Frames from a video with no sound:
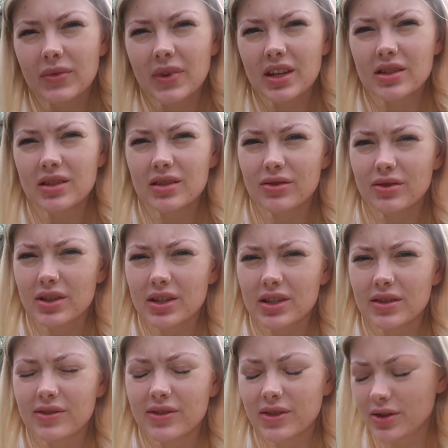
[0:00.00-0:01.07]
This is really
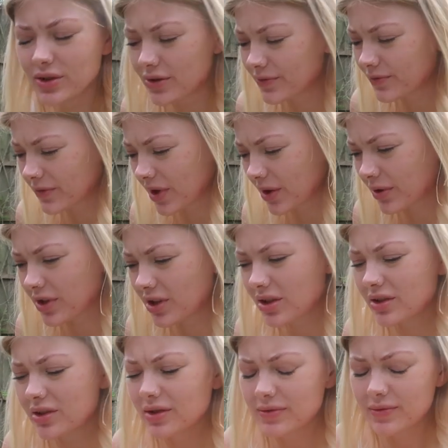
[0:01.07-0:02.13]
difficult. I'm
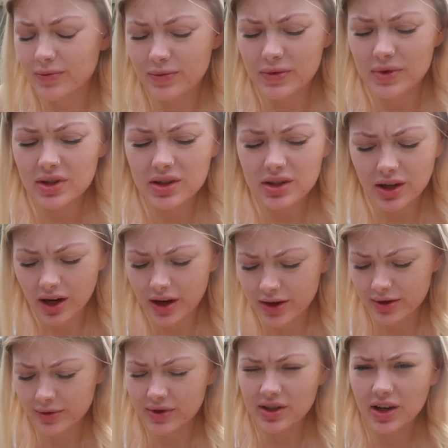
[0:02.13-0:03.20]
going to dilute
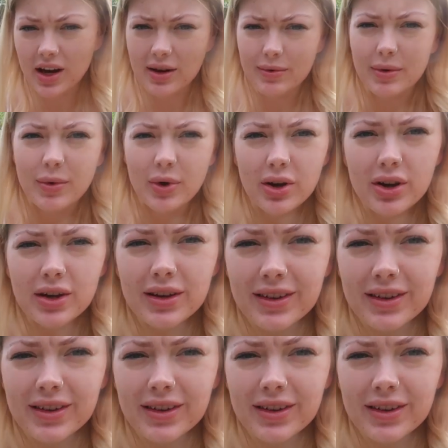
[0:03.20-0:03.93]
them a tiny bit more.